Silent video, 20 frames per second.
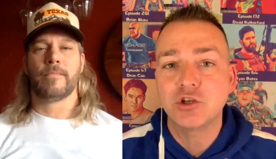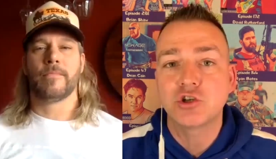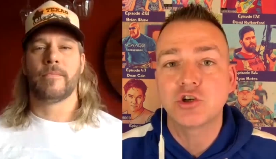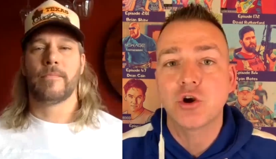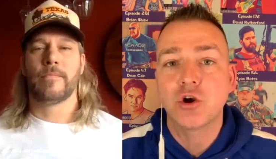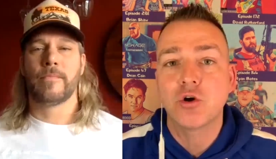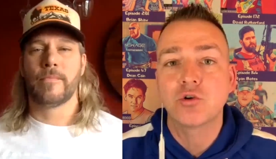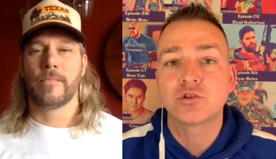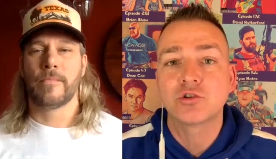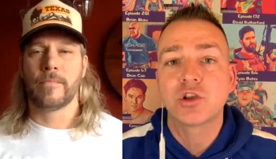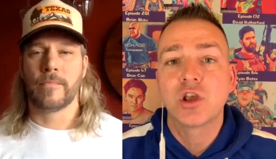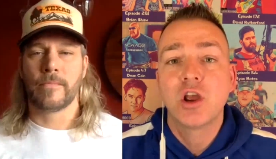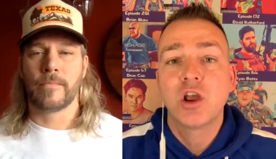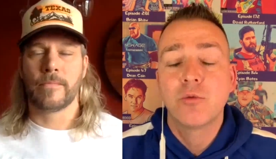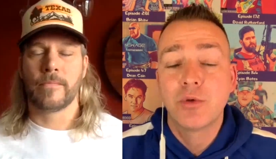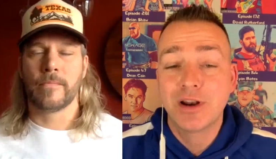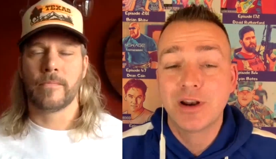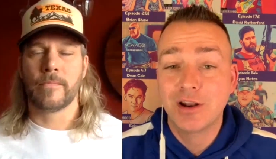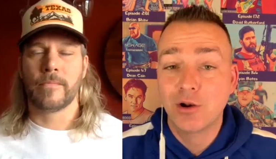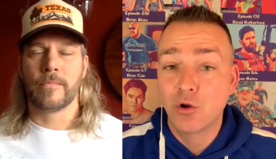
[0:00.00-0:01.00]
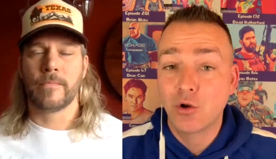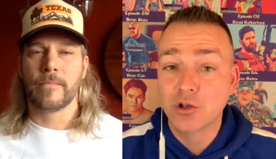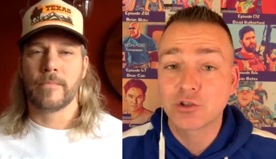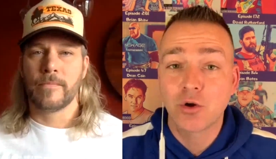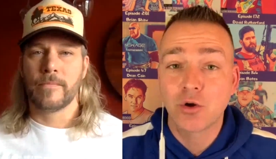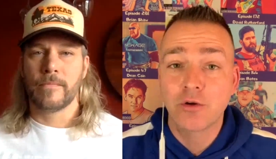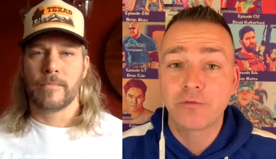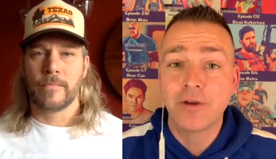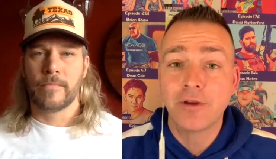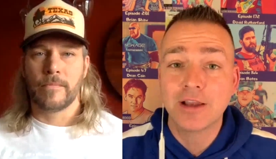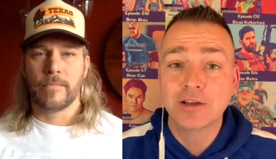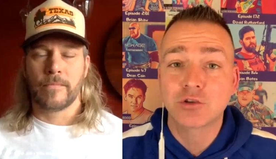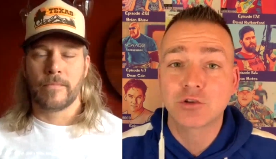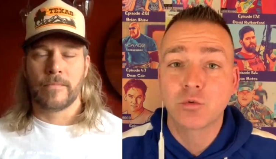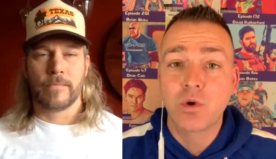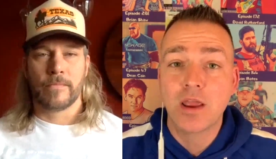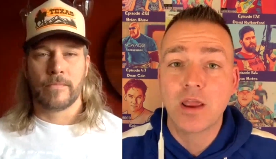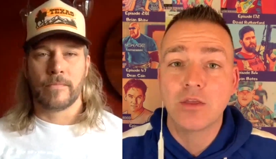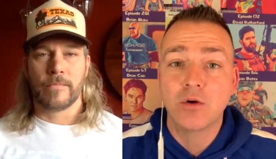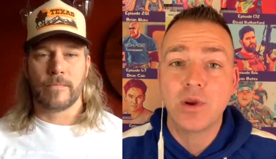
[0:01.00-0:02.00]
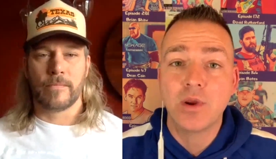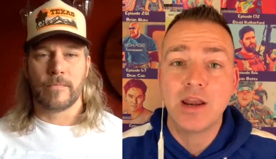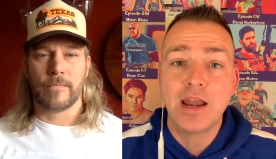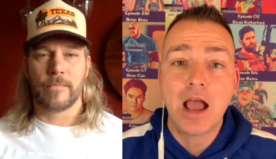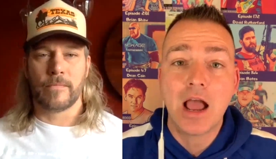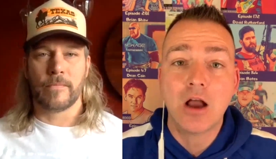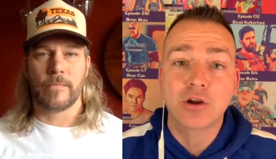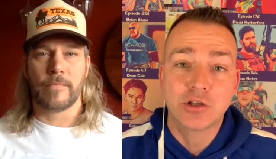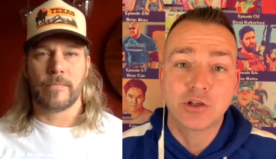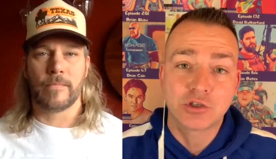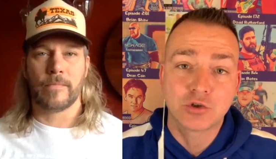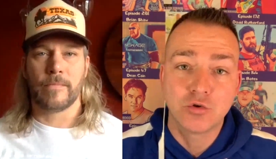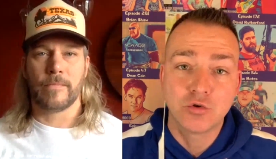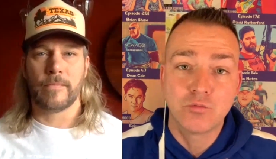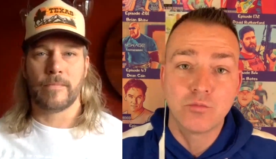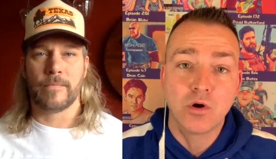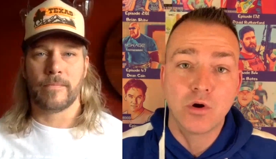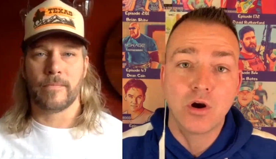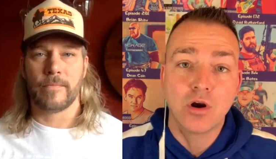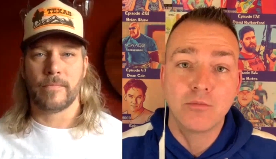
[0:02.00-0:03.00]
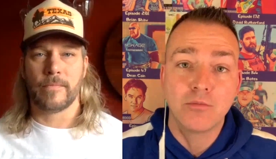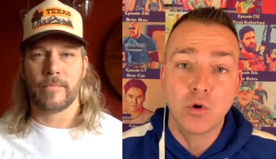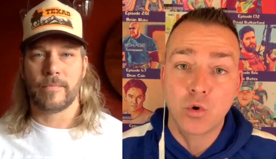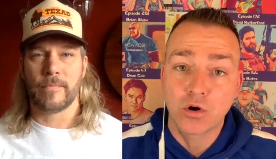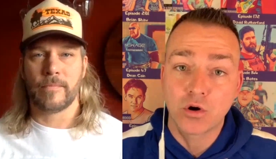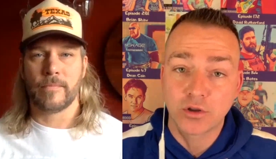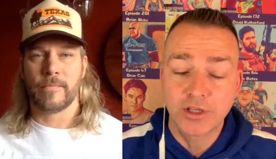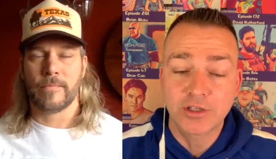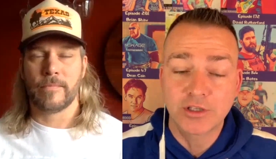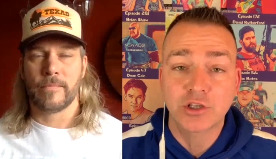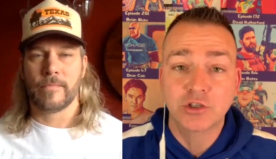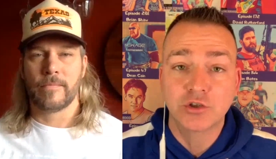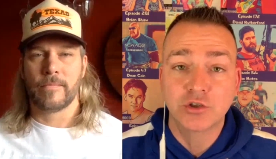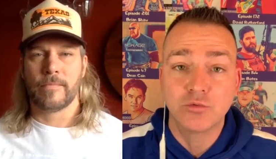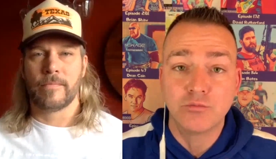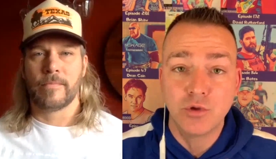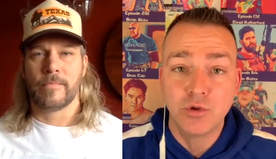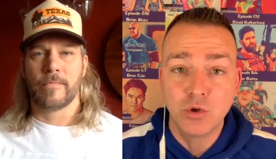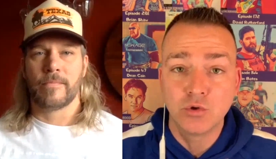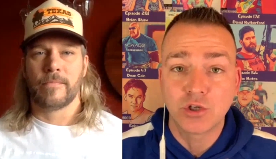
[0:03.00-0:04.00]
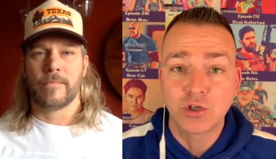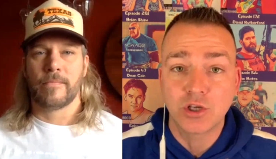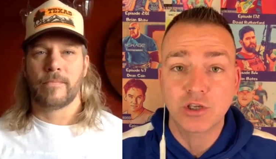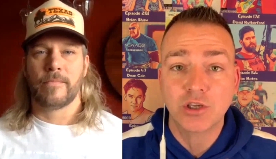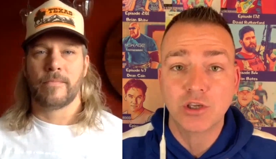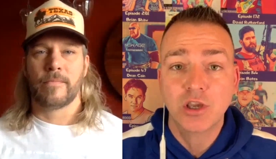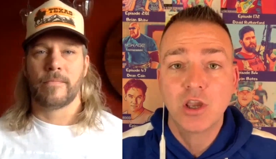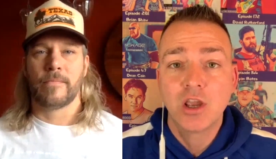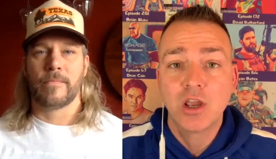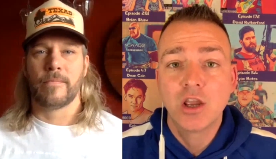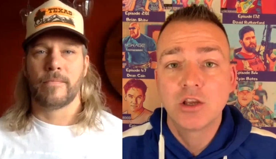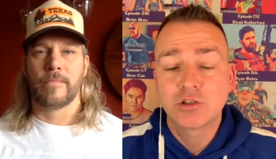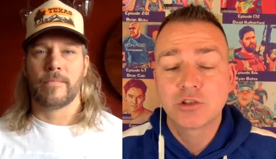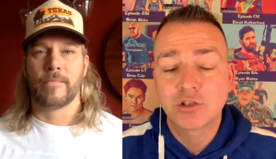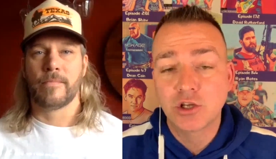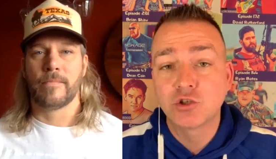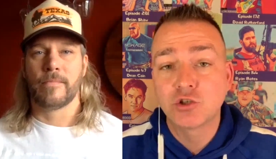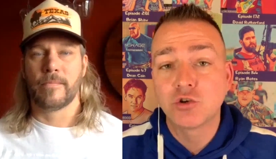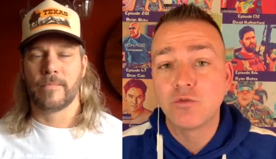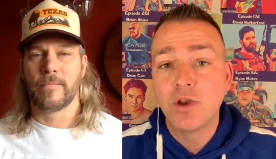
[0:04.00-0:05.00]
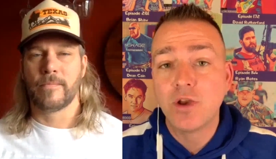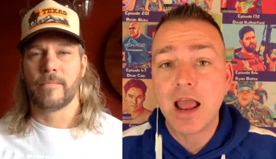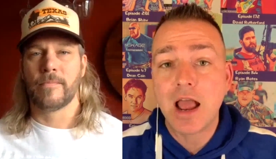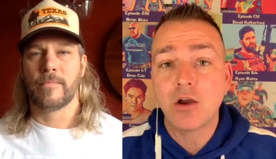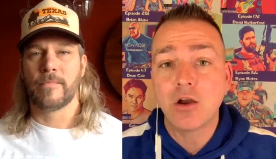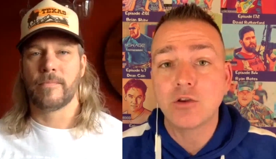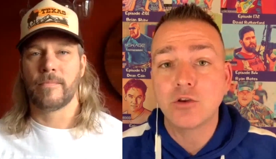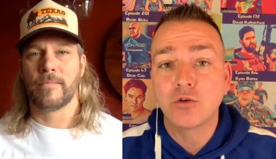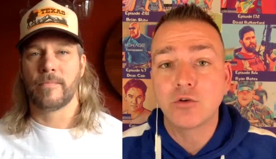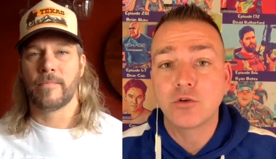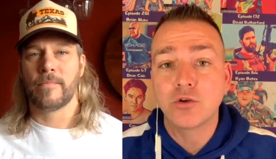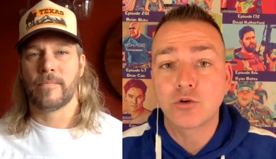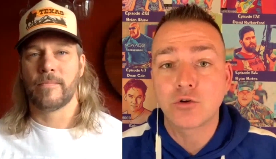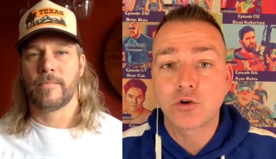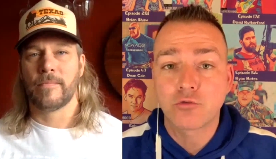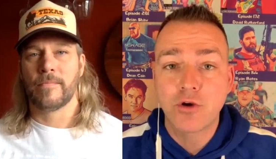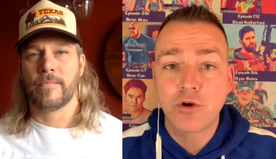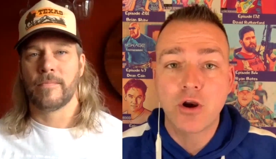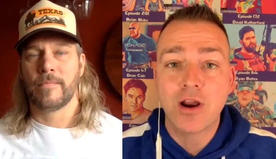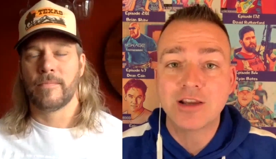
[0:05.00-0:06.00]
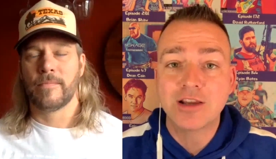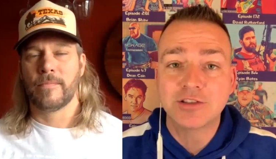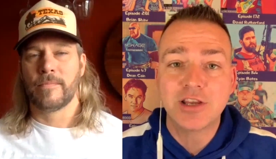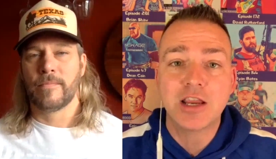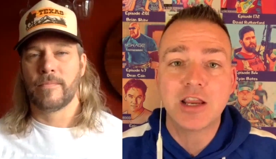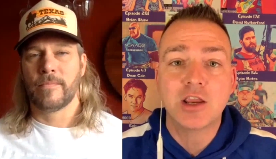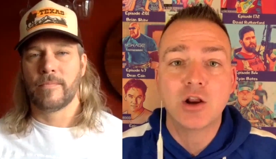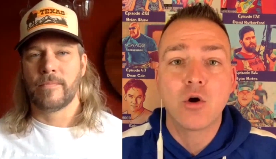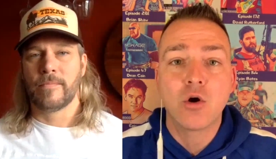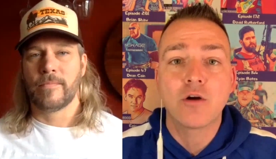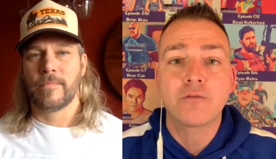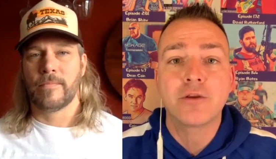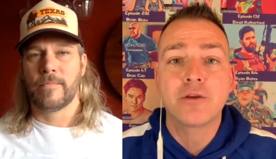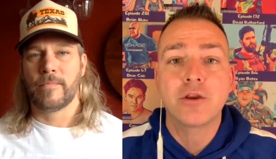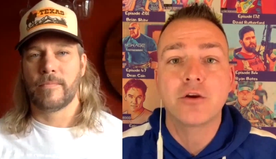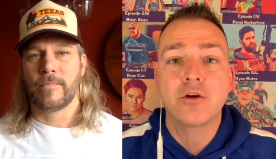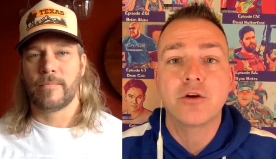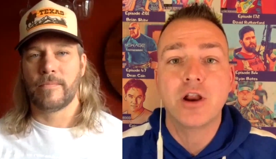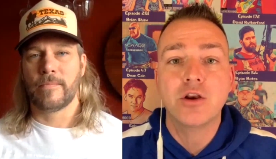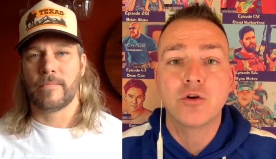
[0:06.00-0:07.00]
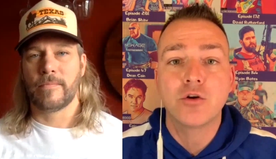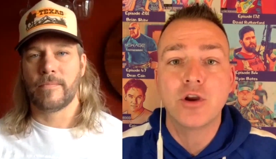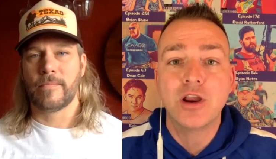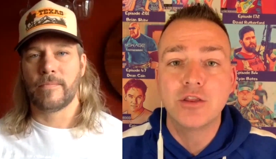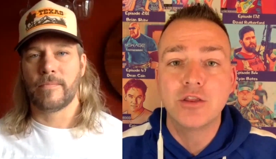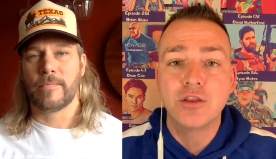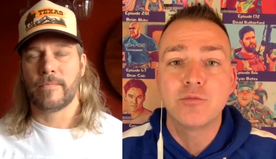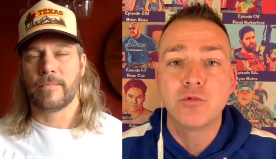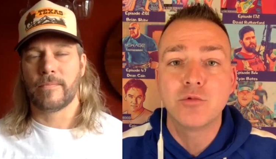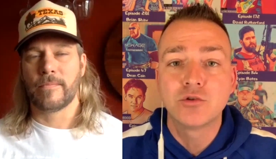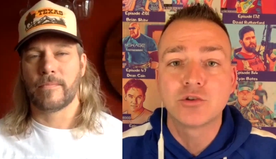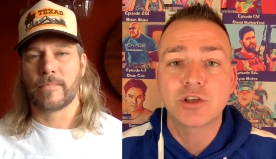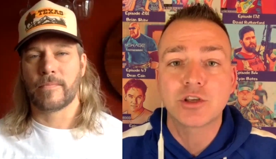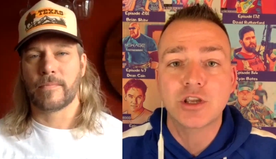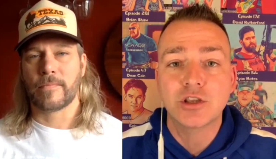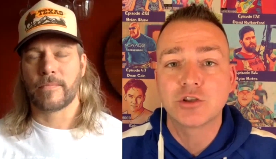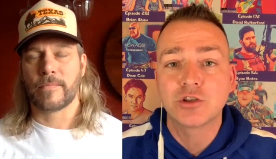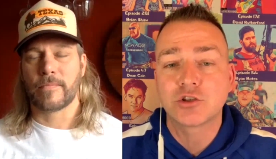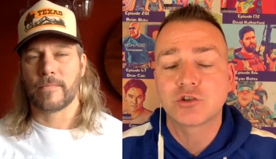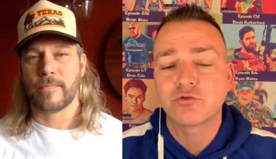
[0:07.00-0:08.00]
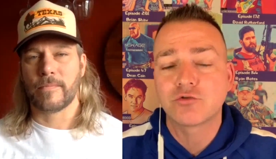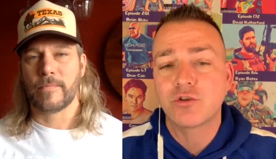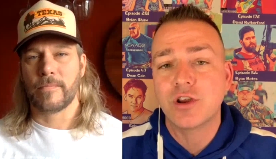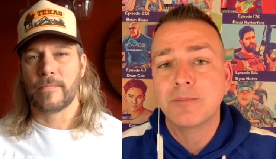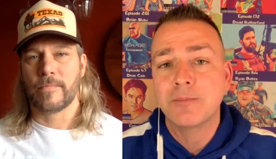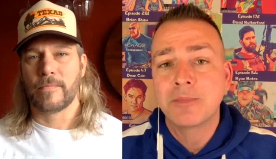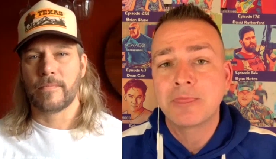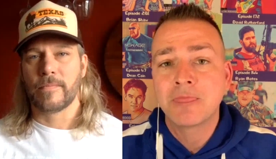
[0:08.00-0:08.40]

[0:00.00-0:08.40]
Speaker 1: shows. But it also affects the way that we now consume um, or listen to music. Since you now your your career has taken off here and you're in the music industry,